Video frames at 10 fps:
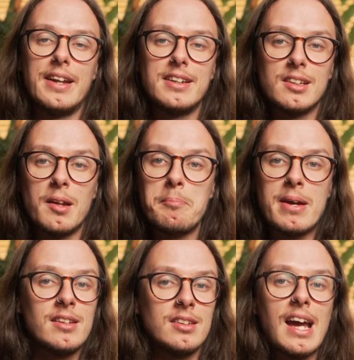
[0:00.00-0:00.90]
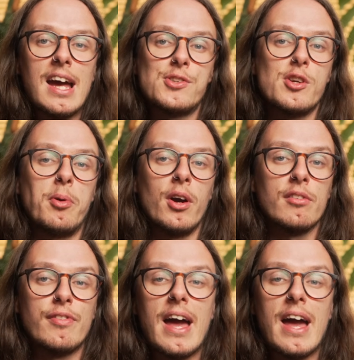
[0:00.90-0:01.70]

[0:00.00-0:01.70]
and it's an amazing entry point for